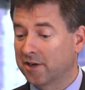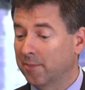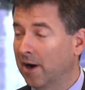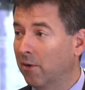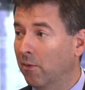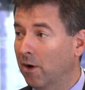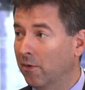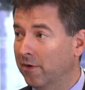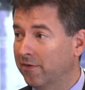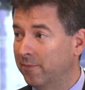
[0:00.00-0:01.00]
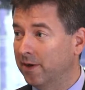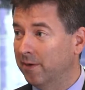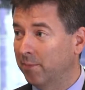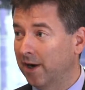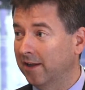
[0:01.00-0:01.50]
about what we've
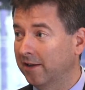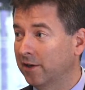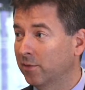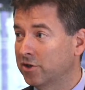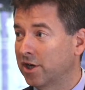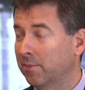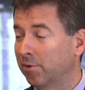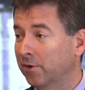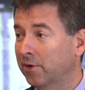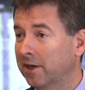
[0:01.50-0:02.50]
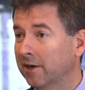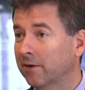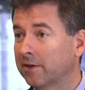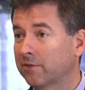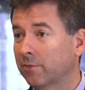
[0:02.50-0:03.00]
been piloting with JetBlue
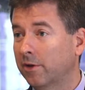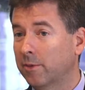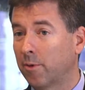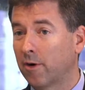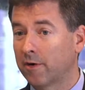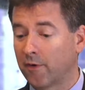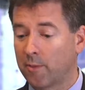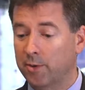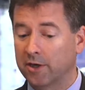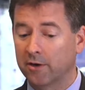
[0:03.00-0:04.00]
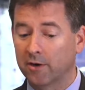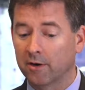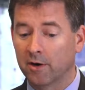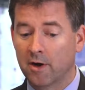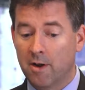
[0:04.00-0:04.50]
here. It's really part of our
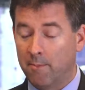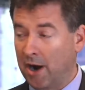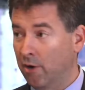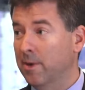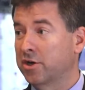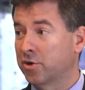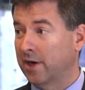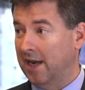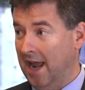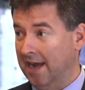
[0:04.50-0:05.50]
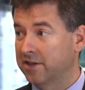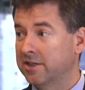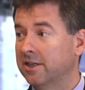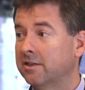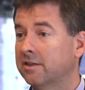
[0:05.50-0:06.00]
bigger biometric
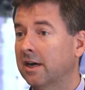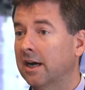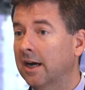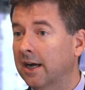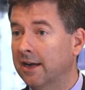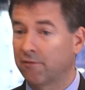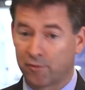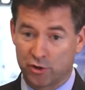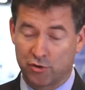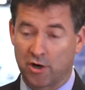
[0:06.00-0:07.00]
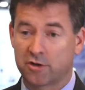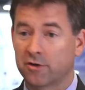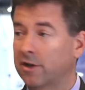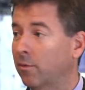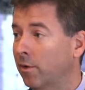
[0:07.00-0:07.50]
exit
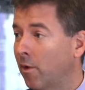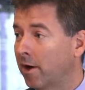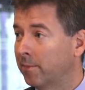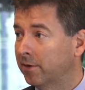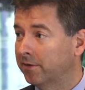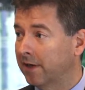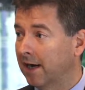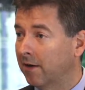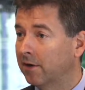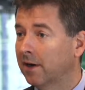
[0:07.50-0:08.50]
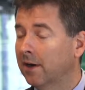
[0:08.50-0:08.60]
infrastructure that we want to build it out.